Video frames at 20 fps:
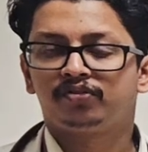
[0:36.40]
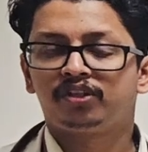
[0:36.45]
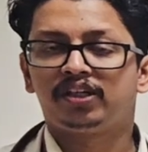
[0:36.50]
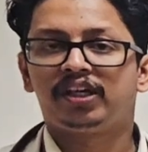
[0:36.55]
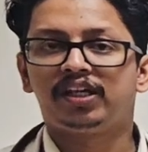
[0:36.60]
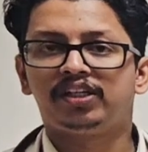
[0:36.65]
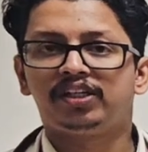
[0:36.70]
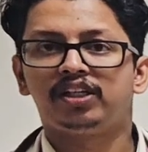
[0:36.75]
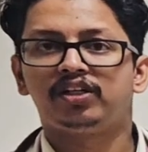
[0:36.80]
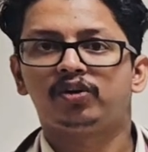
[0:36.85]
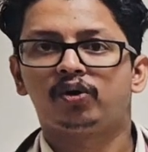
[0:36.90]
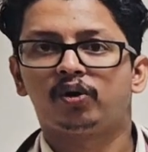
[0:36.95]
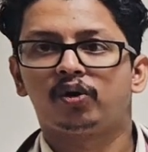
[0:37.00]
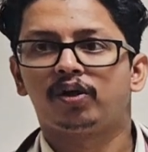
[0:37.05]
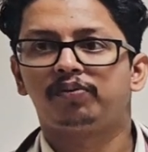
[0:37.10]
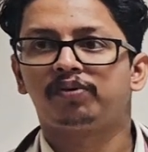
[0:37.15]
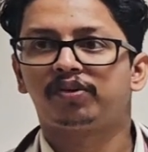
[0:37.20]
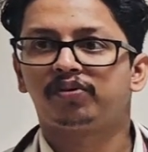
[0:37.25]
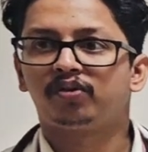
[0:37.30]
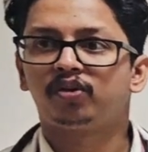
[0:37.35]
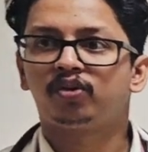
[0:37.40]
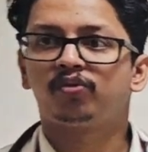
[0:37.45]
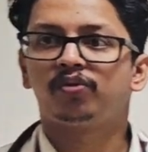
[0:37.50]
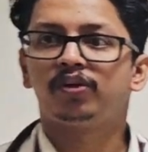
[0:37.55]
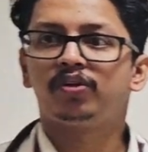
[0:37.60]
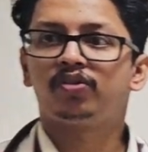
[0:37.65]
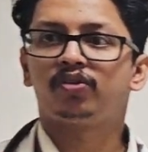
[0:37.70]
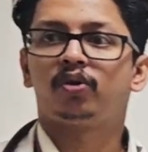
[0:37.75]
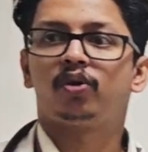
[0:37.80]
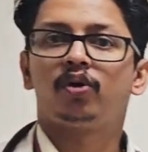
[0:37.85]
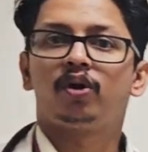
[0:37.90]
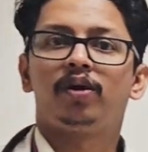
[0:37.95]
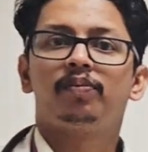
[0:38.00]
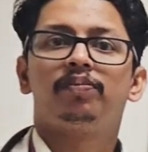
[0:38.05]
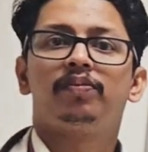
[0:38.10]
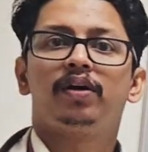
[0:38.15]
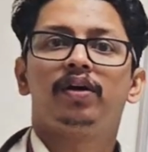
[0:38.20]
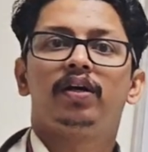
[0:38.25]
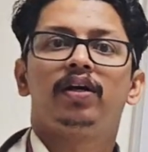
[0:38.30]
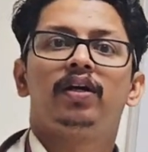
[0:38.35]
C18 column, reverse phase
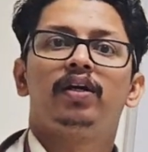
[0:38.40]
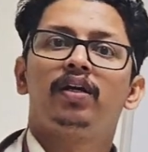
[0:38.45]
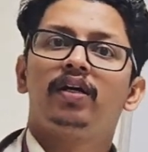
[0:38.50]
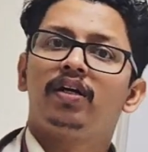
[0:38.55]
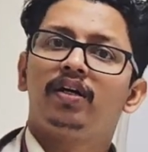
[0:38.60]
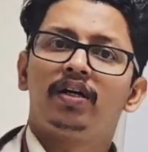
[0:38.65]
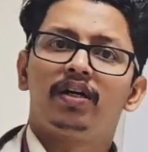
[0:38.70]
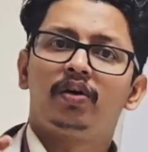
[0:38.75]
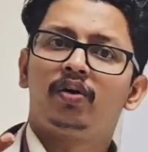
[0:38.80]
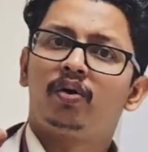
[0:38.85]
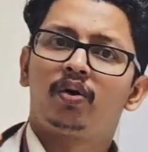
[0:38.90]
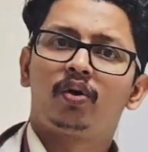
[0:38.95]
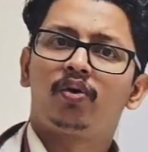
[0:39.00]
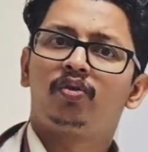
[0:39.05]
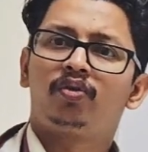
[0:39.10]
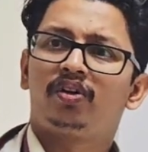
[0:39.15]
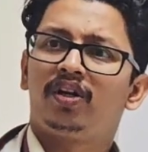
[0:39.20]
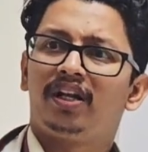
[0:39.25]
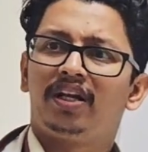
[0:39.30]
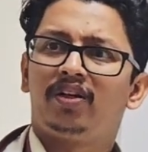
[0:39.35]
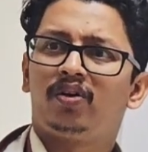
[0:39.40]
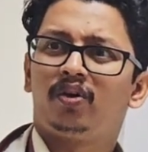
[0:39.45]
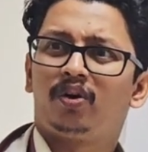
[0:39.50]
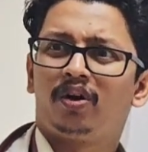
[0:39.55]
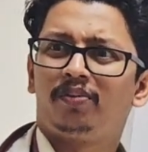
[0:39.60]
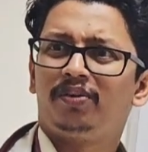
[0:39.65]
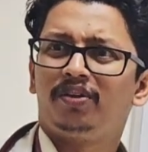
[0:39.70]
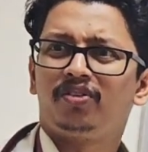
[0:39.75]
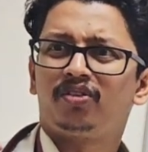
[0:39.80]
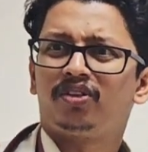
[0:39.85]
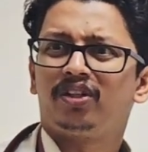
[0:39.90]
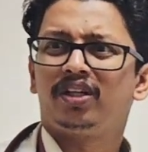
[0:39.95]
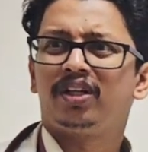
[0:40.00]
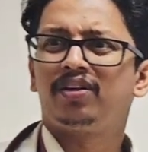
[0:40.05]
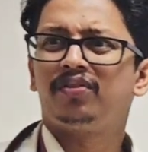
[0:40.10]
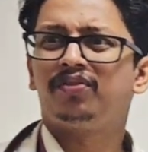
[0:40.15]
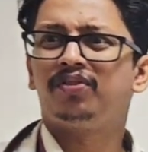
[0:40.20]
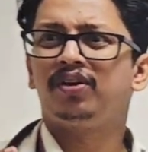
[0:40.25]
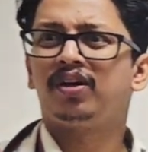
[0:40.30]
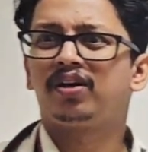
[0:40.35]
column, or docile column is there.
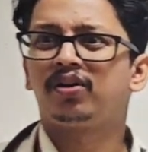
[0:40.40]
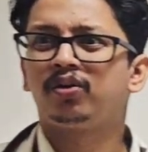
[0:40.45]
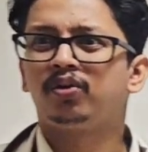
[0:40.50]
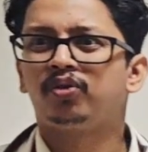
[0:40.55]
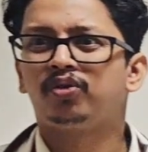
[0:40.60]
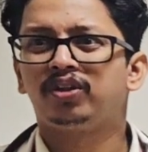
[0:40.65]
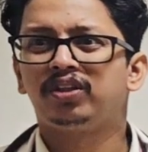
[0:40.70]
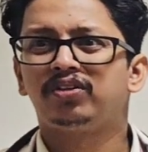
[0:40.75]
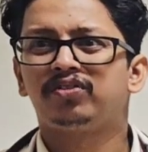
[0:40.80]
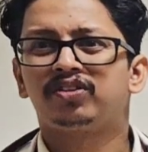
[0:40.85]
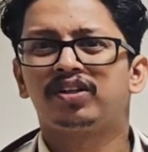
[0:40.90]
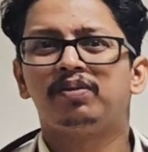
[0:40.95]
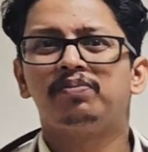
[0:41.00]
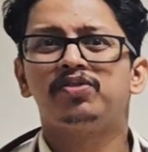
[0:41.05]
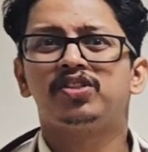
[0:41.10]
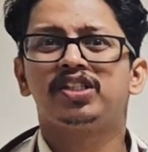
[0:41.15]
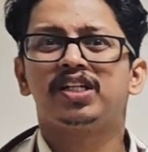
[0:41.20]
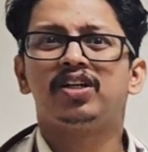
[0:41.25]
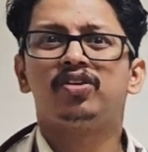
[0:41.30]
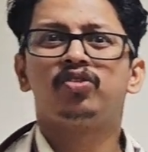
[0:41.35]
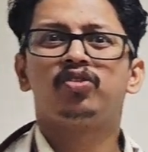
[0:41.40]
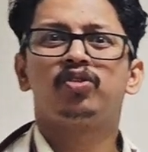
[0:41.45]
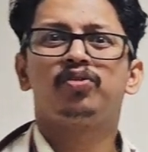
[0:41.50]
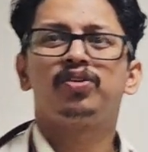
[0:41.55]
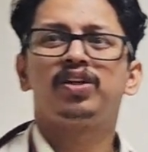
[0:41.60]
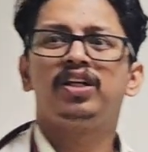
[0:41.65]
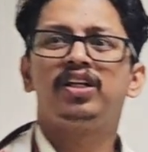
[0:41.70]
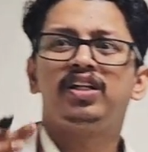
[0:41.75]
If you are using, some chance of